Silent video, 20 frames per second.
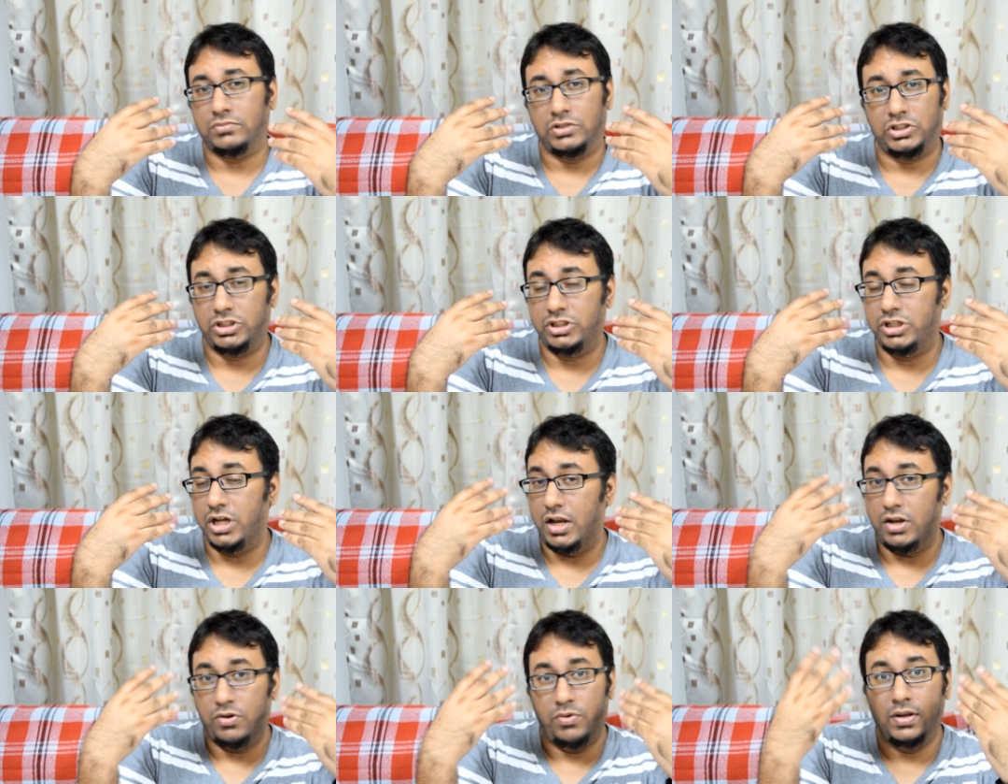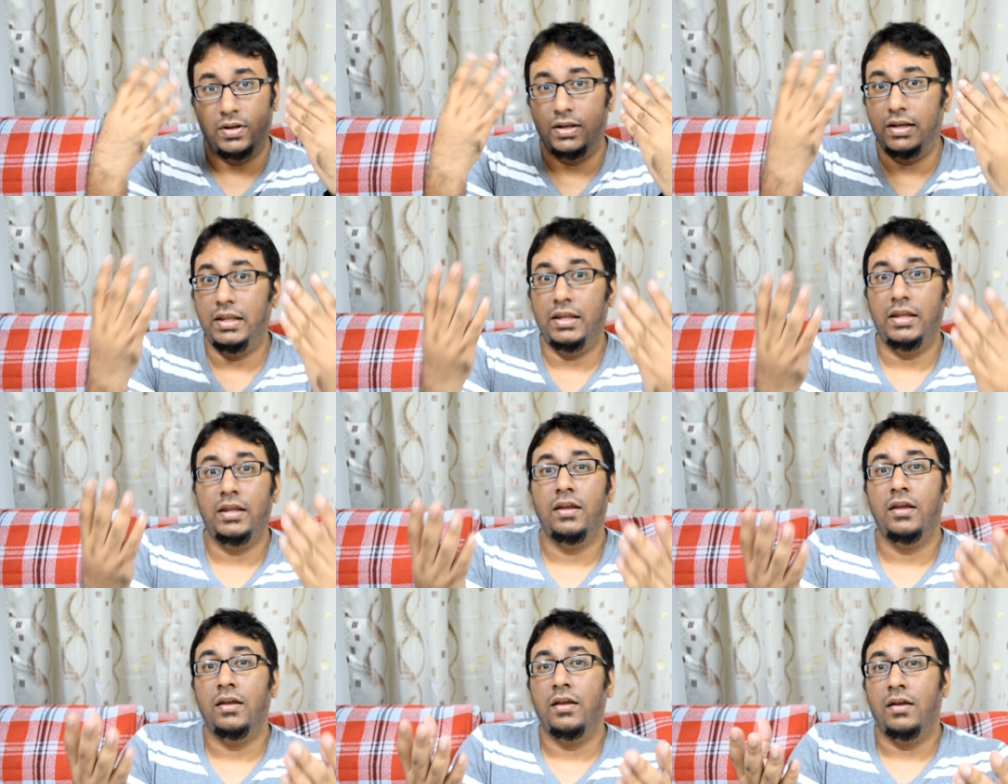
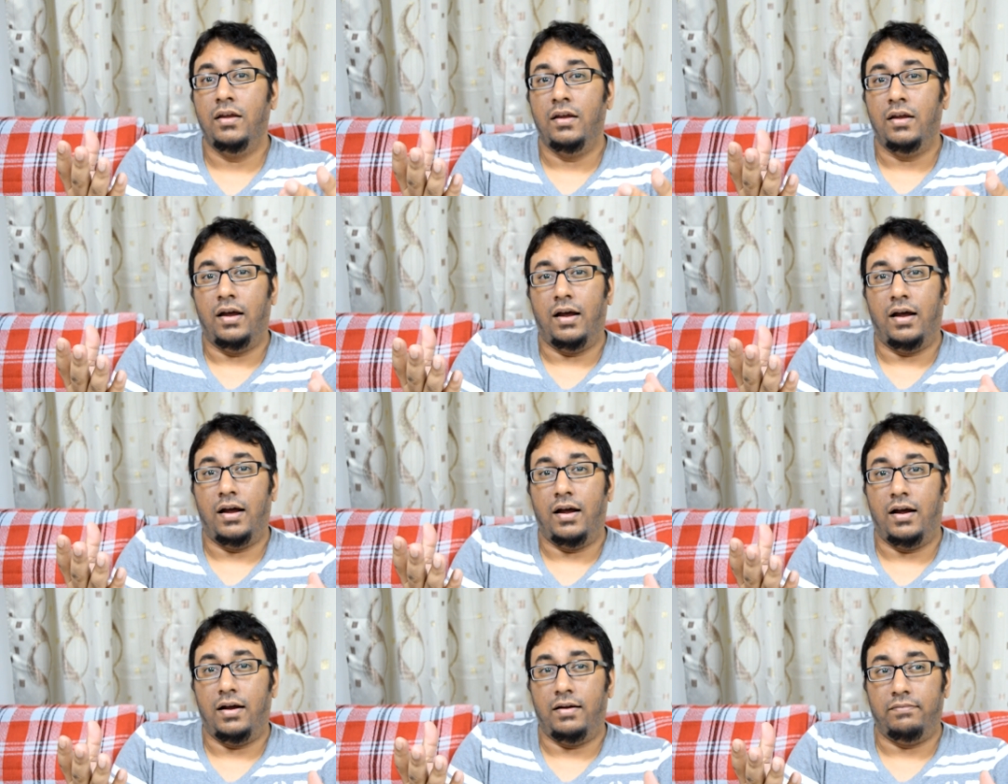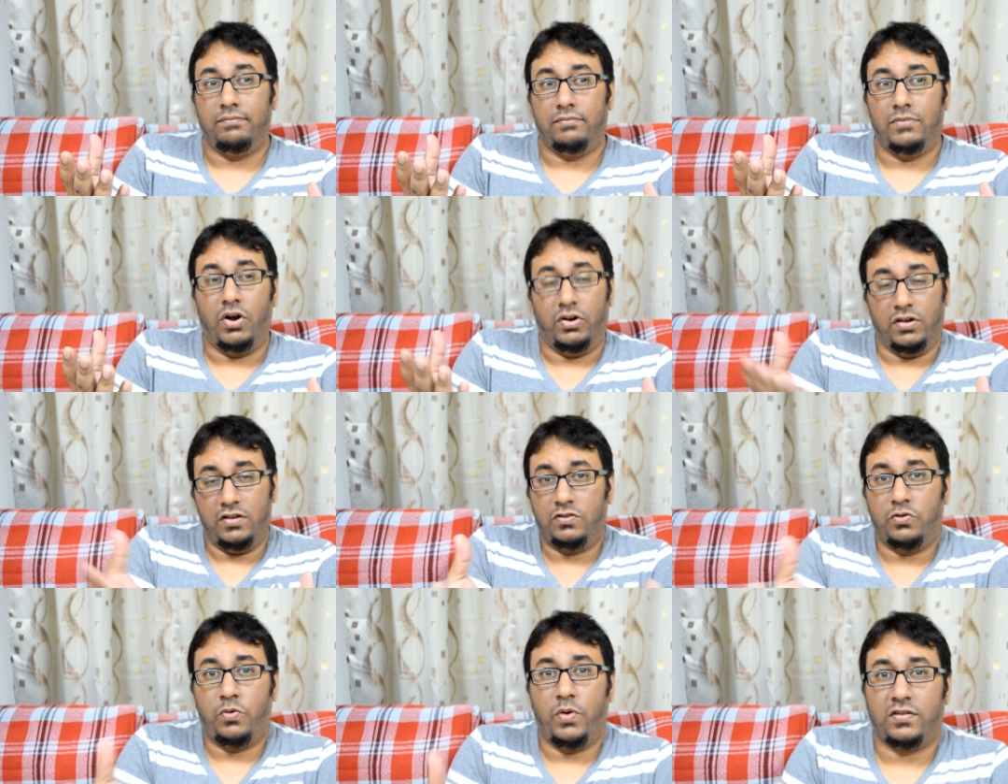genuinely um,
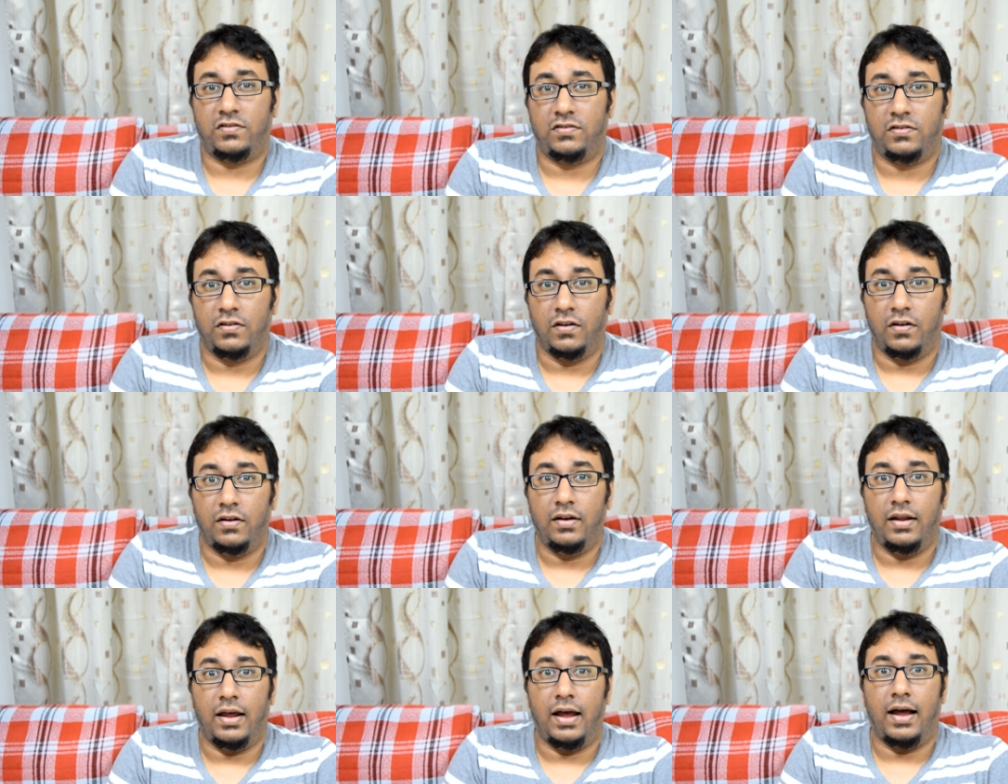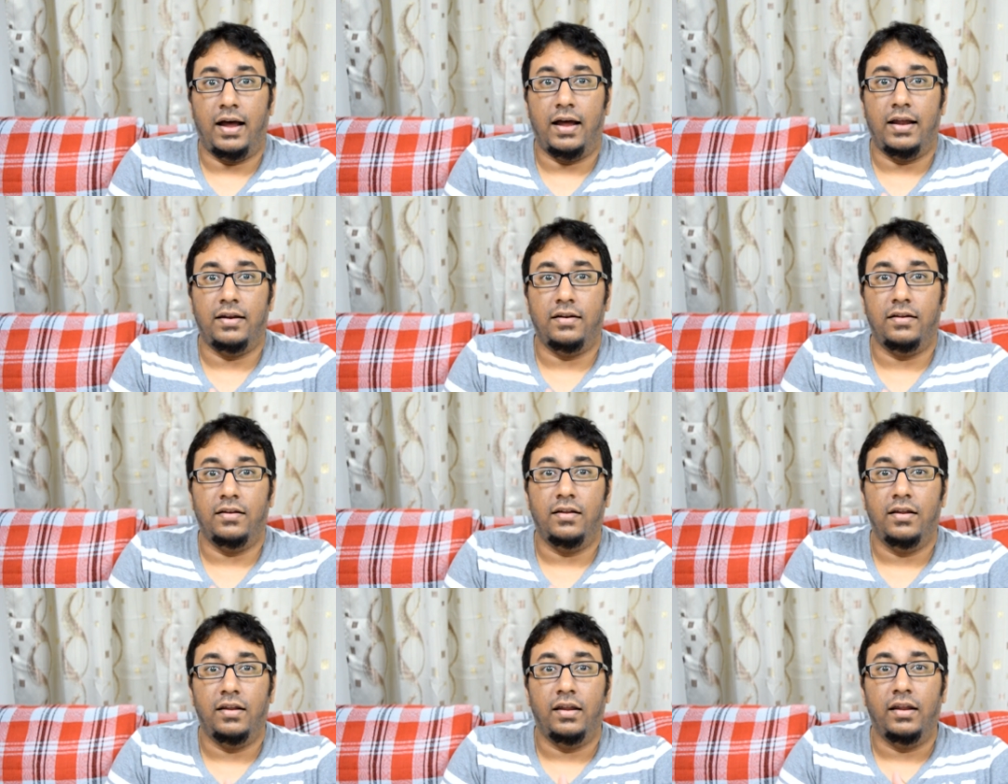honest question,
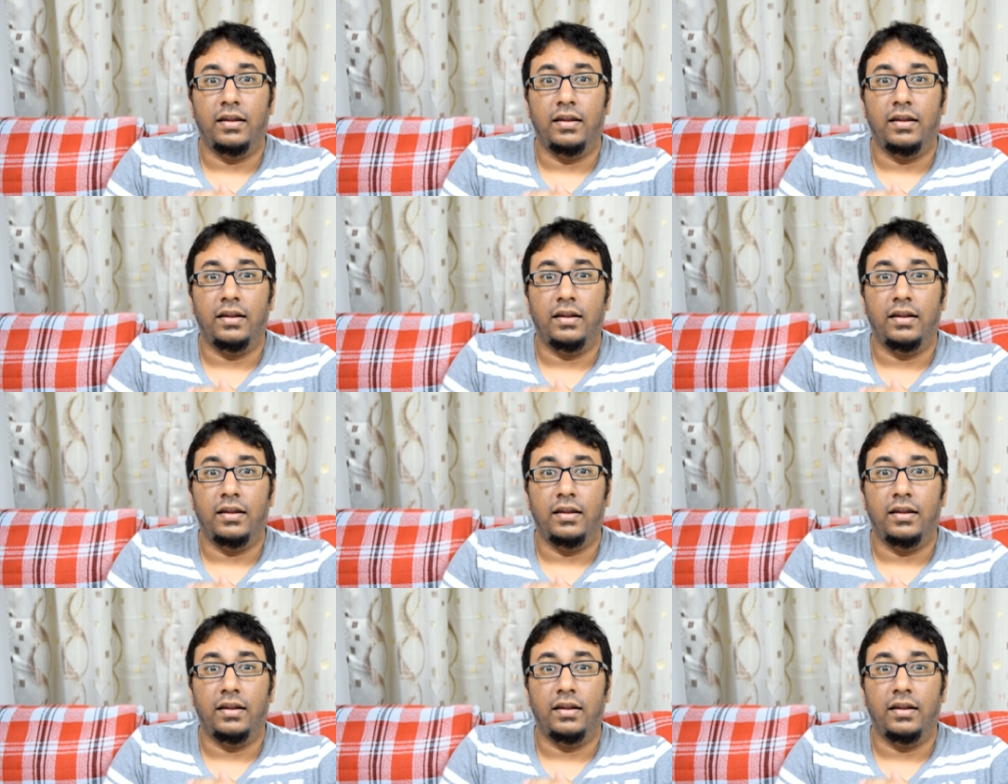and